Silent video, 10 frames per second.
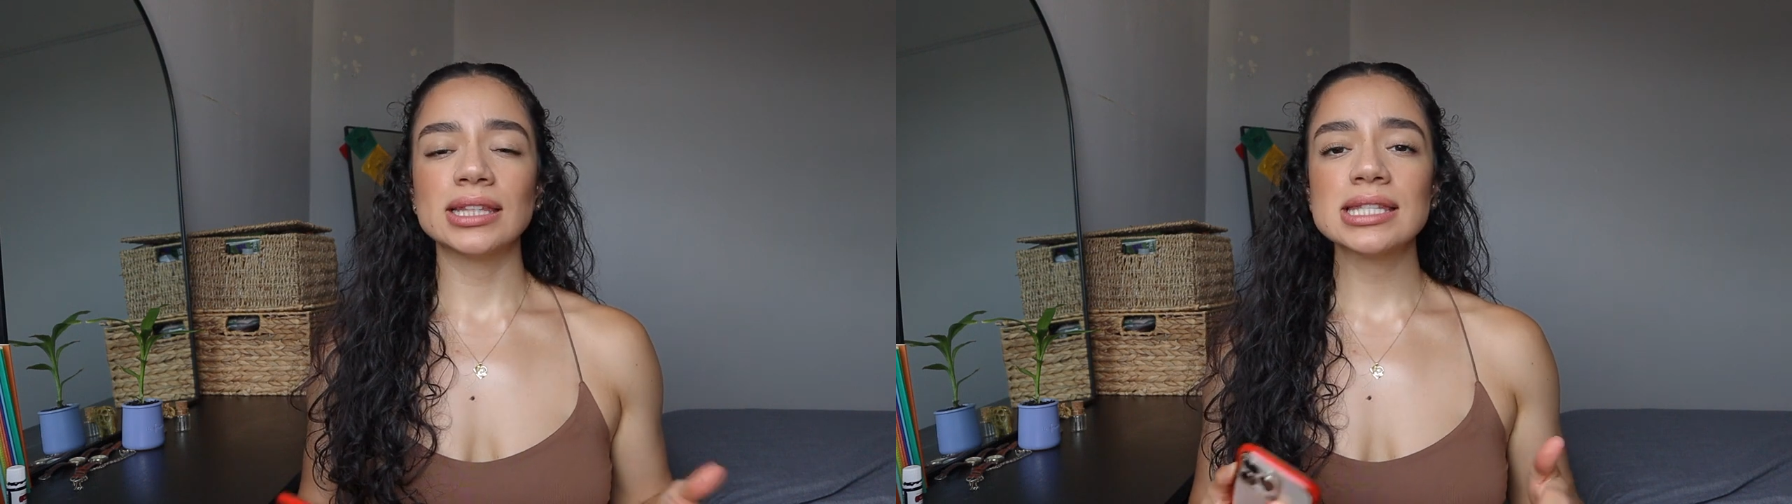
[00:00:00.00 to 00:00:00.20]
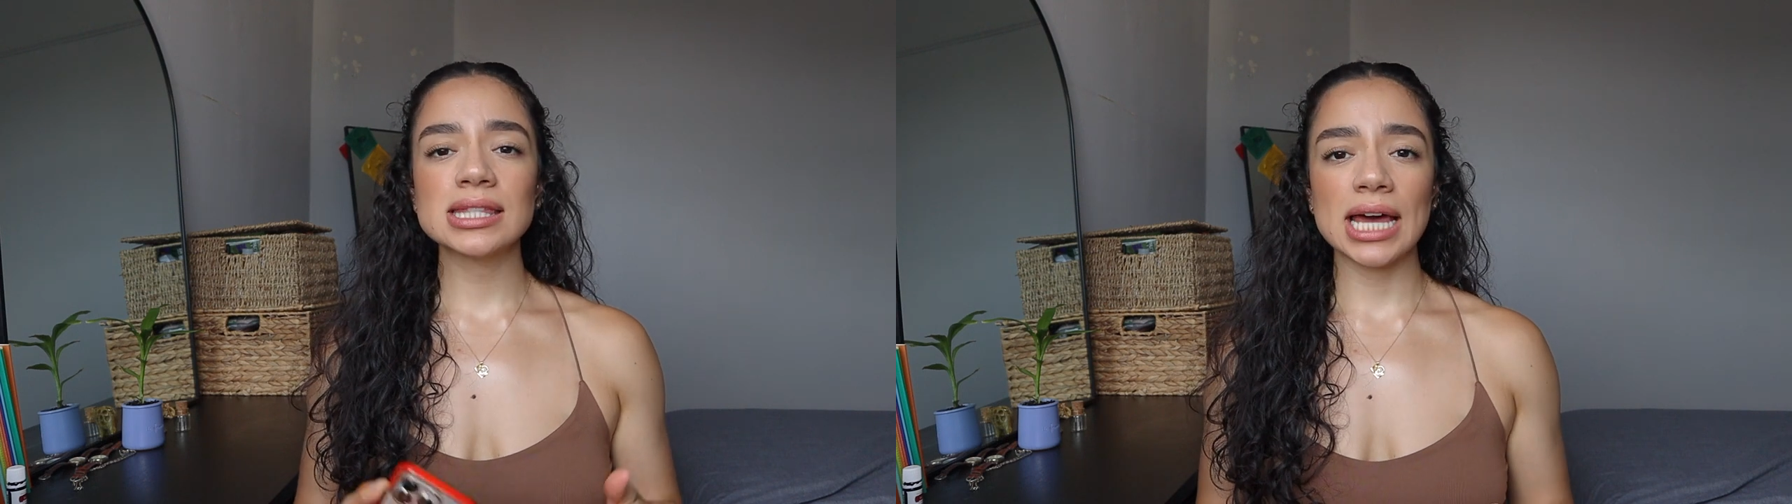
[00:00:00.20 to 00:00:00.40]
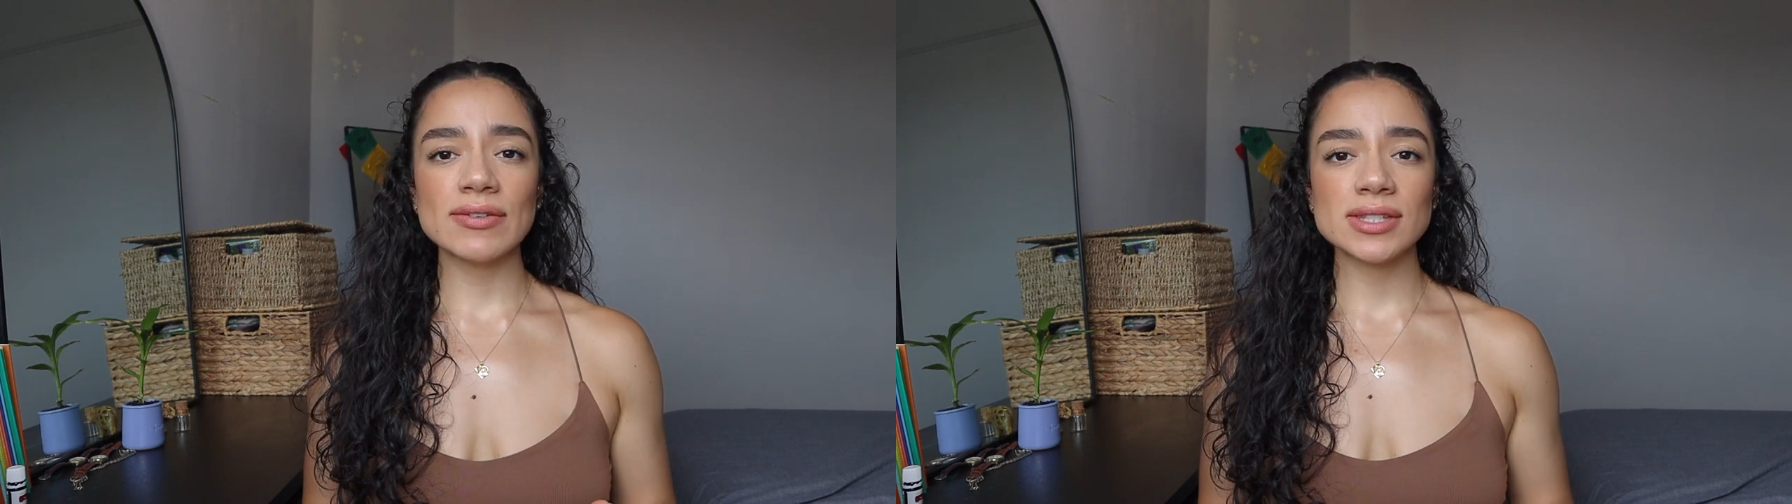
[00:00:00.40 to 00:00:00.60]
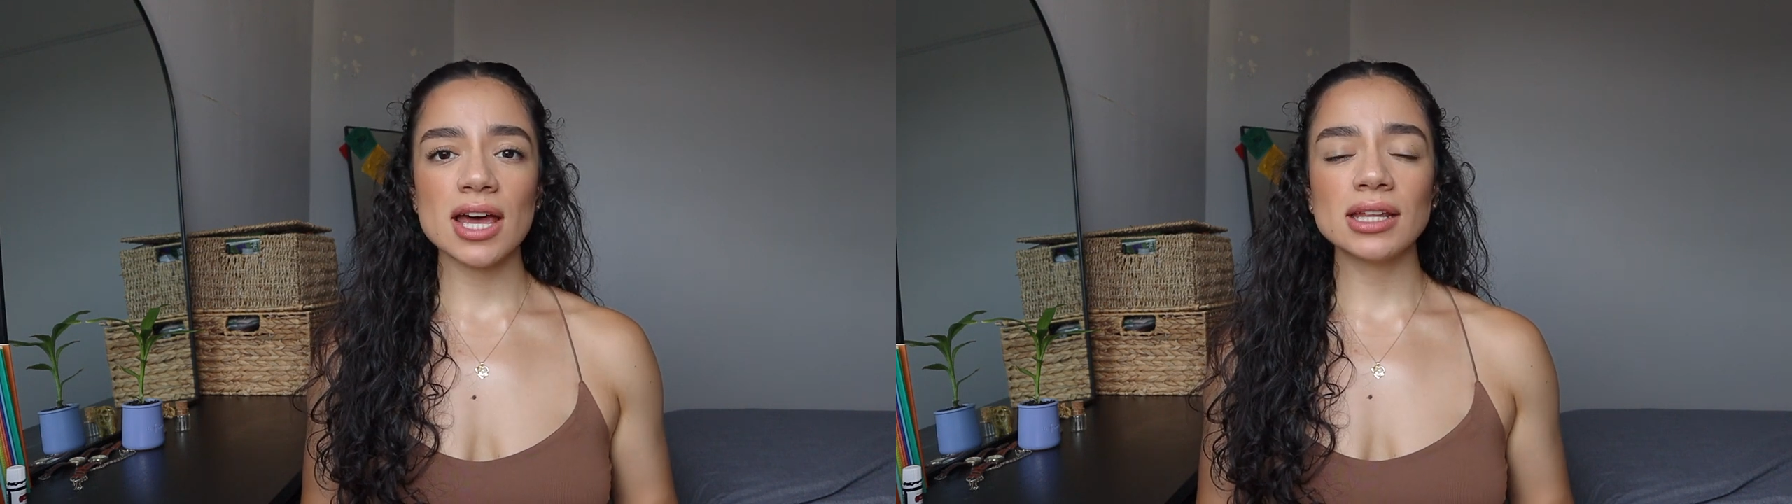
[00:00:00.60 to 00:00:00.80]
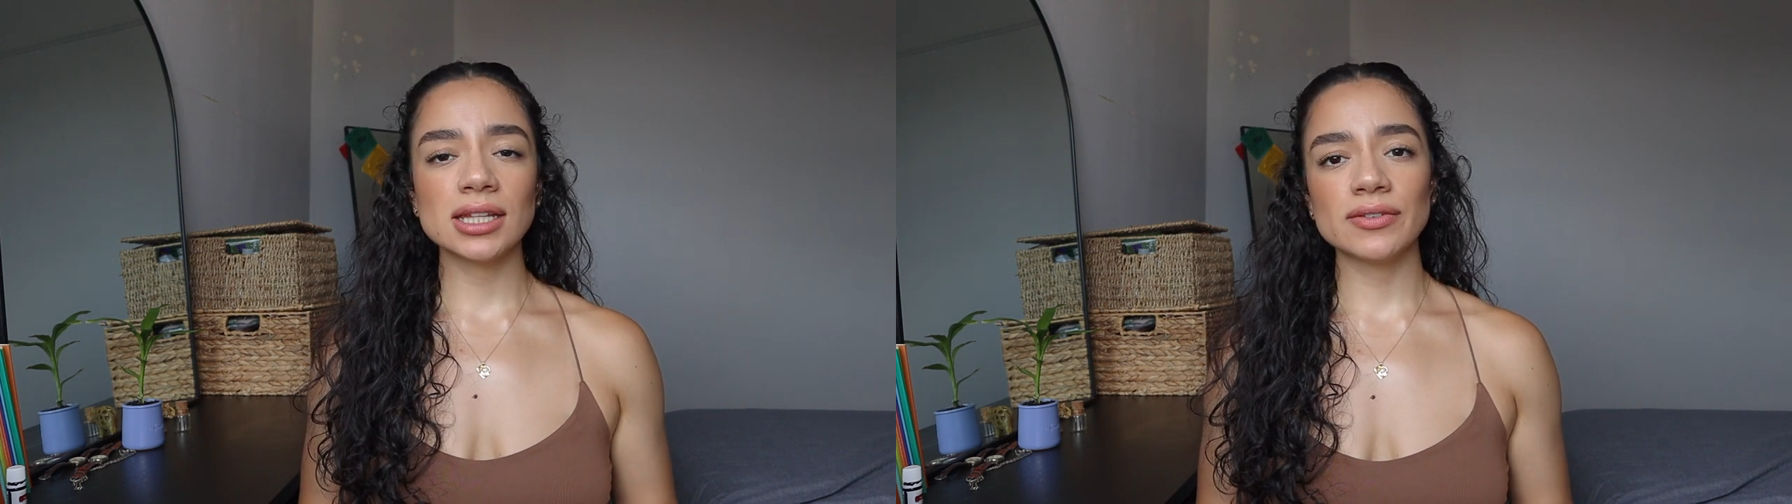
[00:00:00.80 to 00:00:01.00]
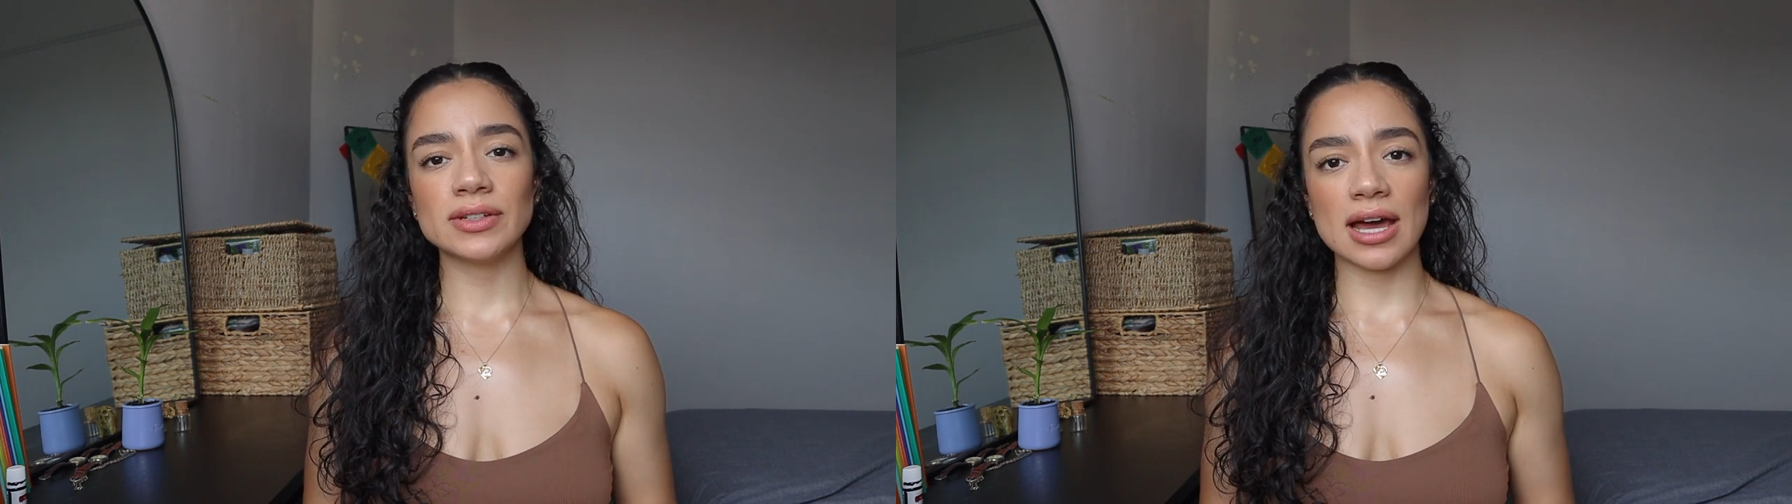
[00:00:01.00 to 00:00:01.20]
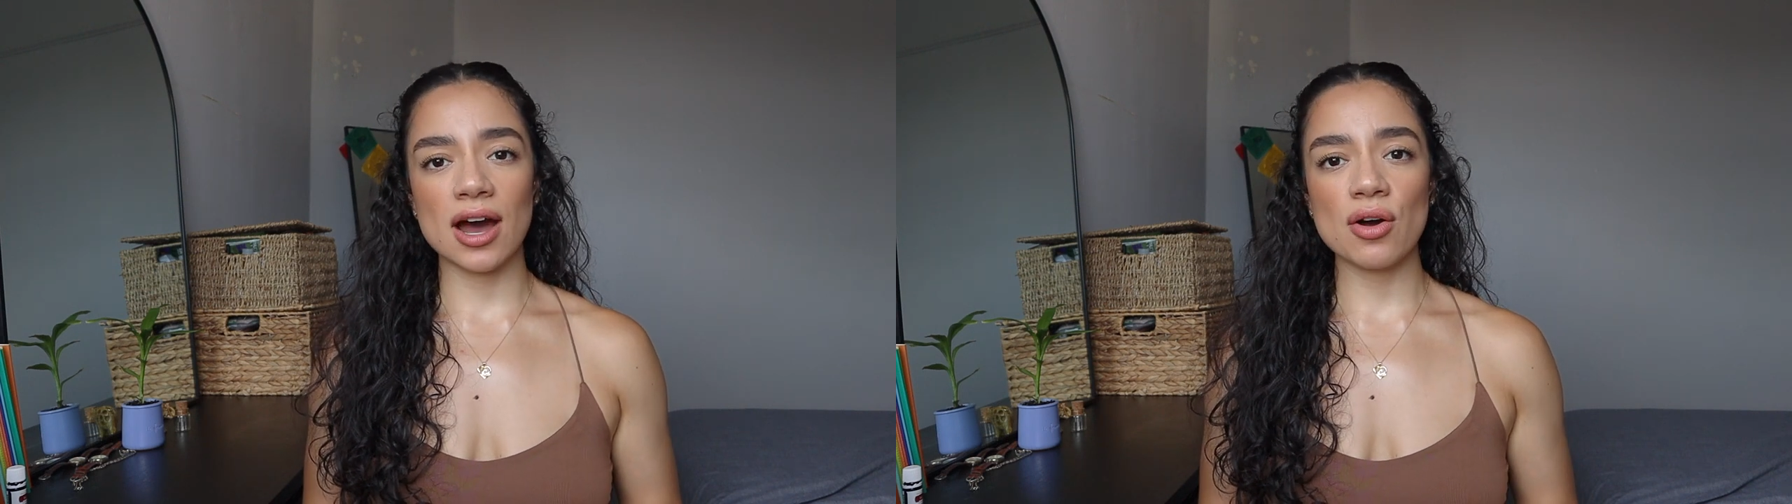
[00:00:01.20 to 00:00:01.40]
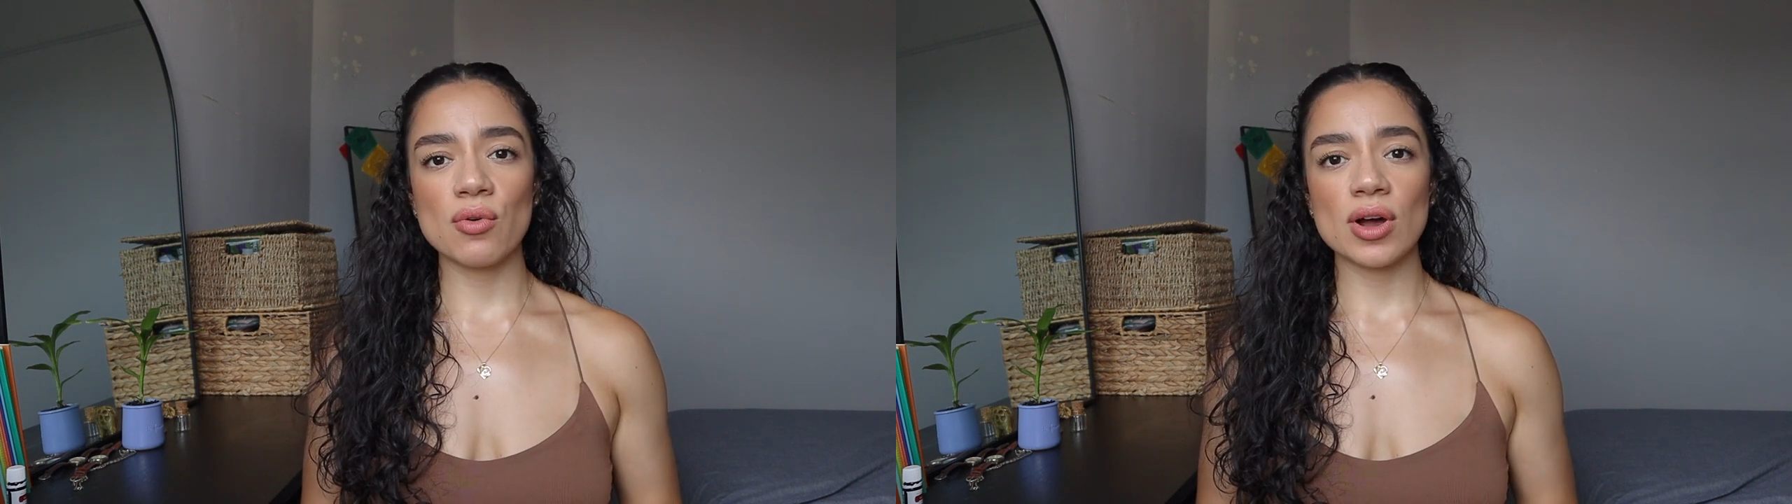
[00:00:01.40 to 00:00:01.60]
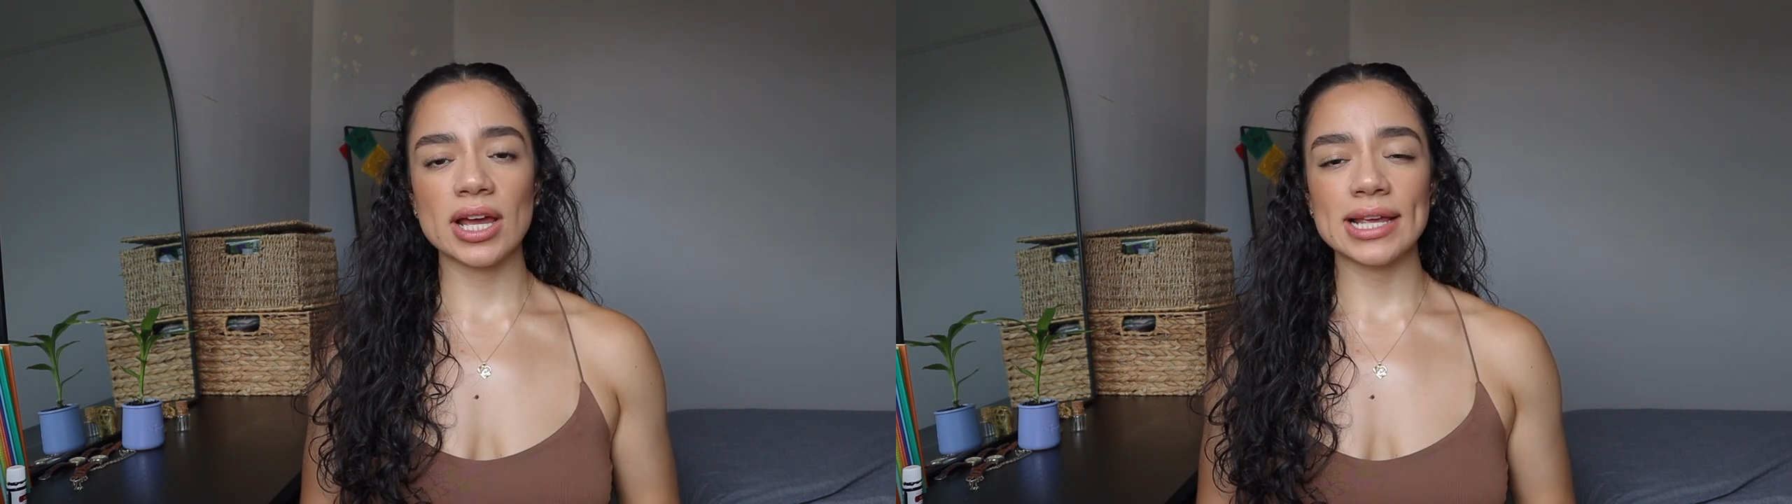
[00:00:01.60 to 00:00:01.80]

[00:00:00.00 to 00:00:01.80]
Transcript: This lifestyle I live now